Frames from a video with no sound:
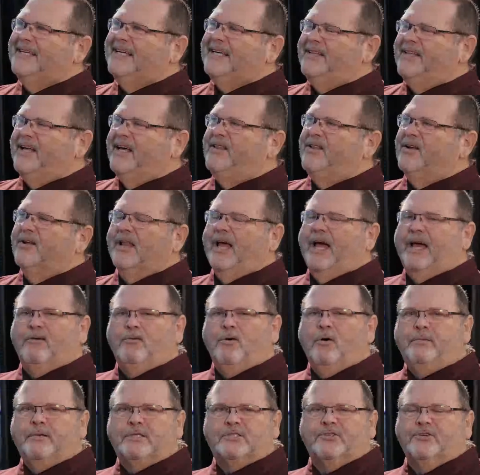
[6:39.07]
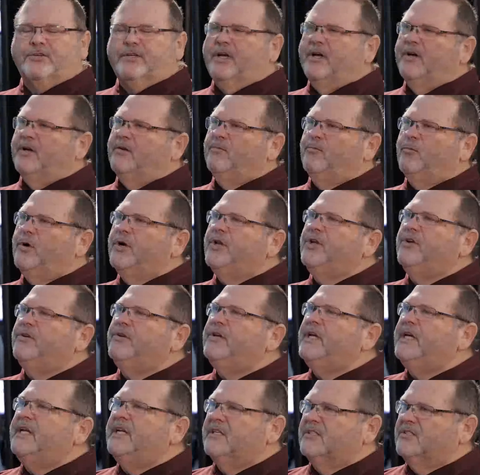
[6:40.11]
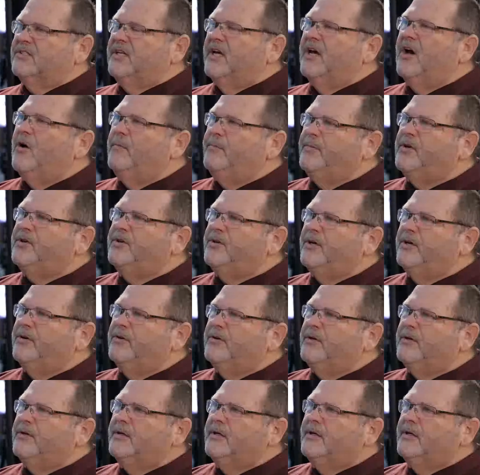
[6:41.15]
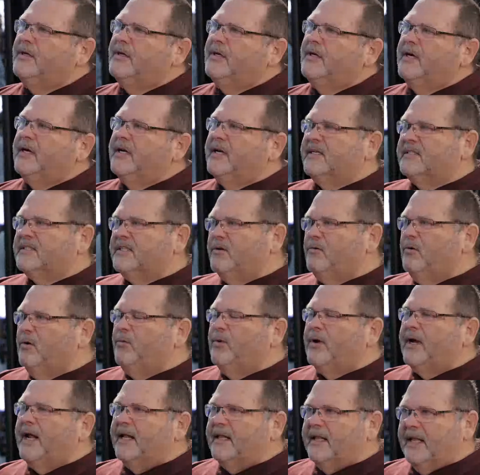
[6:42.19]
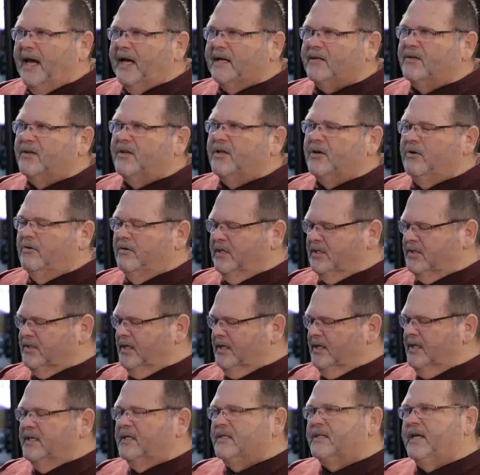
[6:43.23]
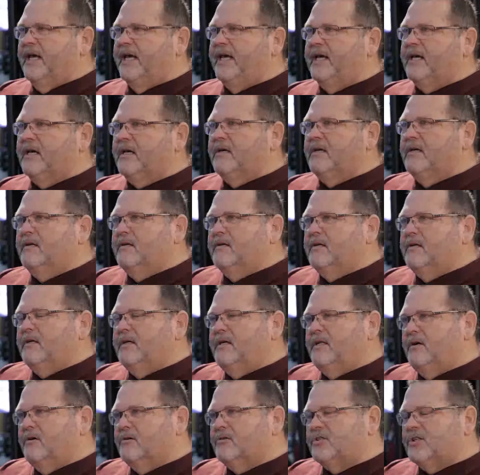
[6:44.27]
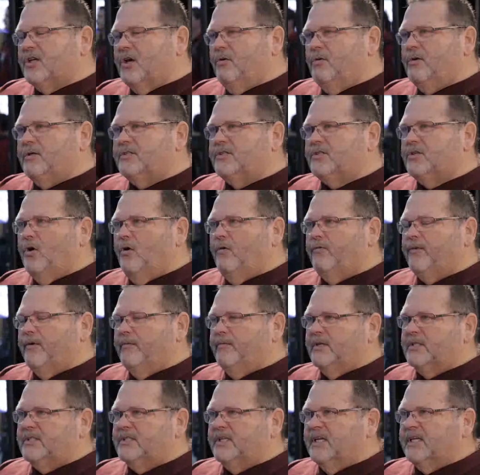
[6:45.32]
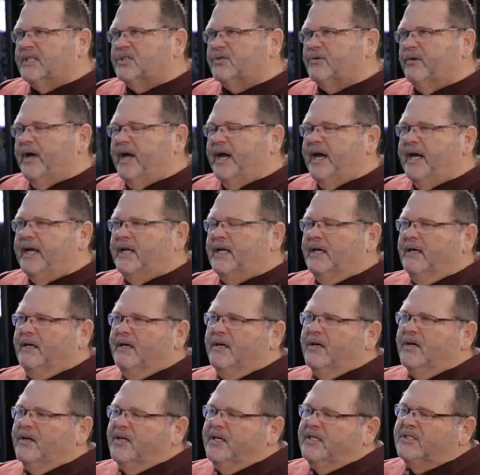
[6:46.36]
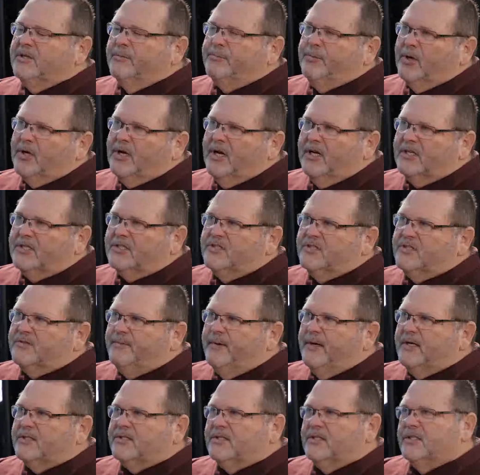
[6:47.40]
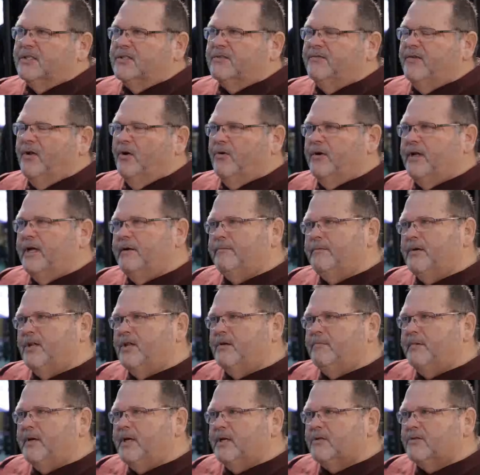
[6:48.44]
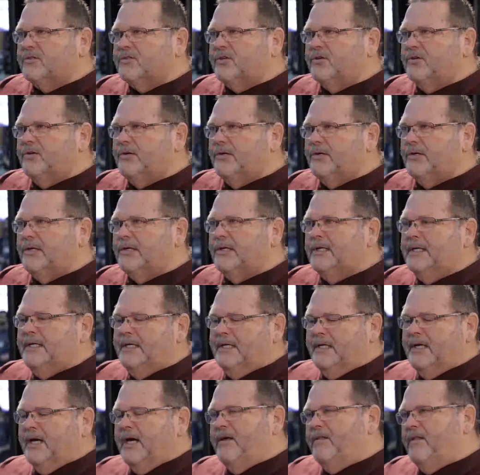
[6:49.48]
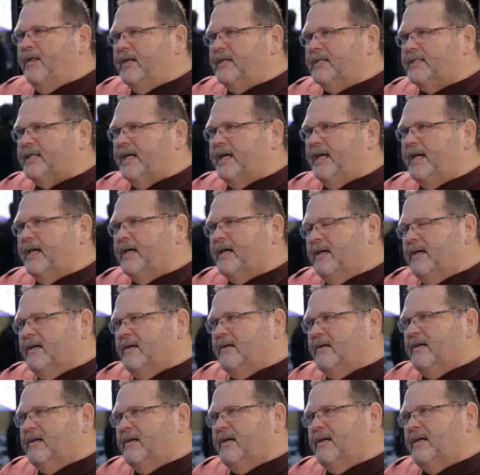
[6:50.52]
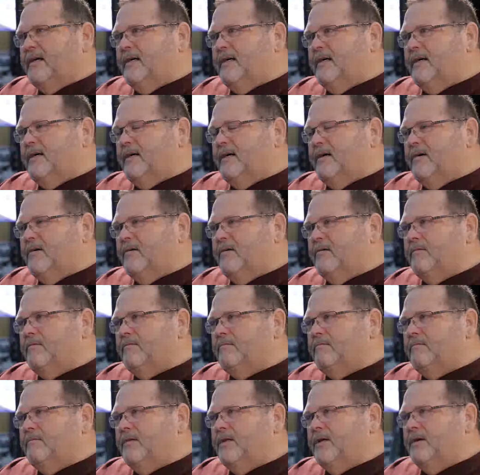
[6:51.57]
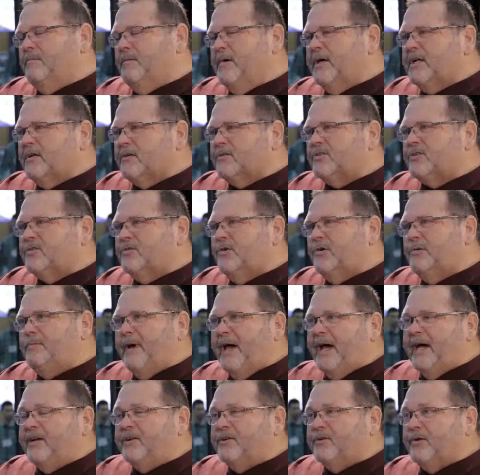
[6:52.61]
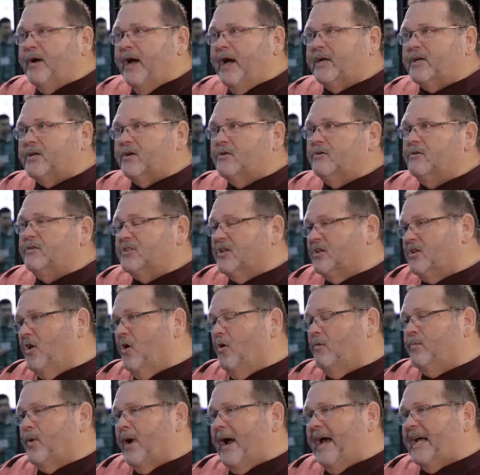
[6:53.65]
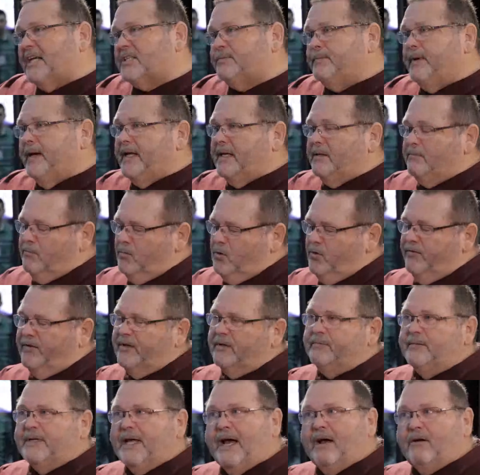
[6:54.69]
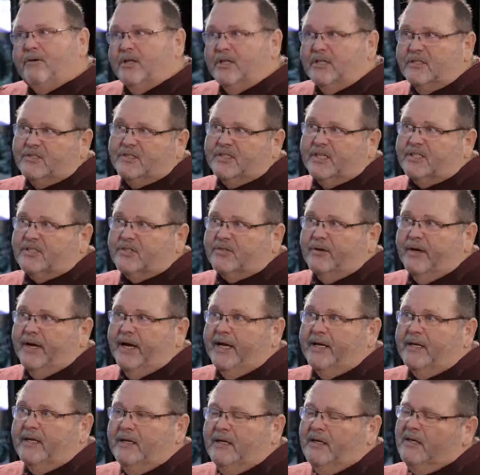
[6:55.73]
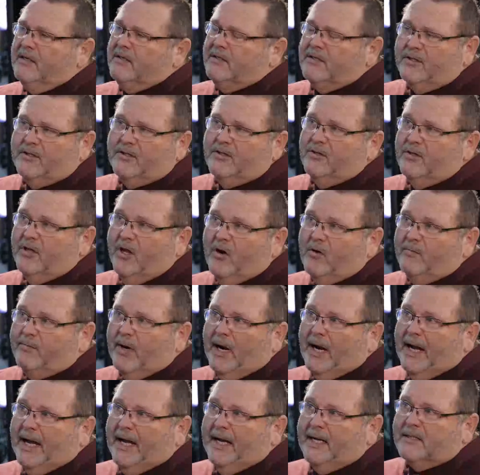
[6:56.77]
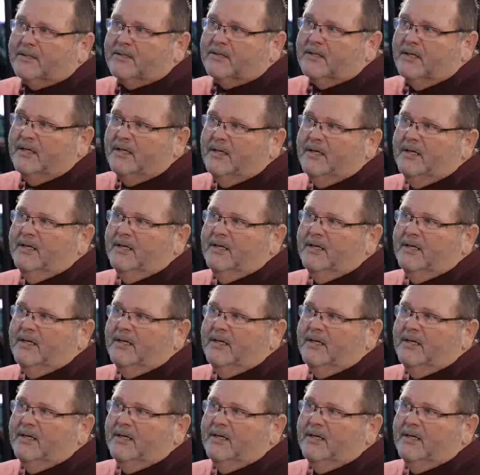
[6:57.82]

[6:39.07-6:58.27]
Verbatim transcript: And then they're like, well, Mr. Dunn, what do you need us to help you do? And I say, well, what I'd like to do is take, you know, so-and-so from the sixth grade, he's a percussion specialist, float him to the middle school, and then take uh, the middle school band director who's a low brass man and move him down to the sixth grade to do low brass.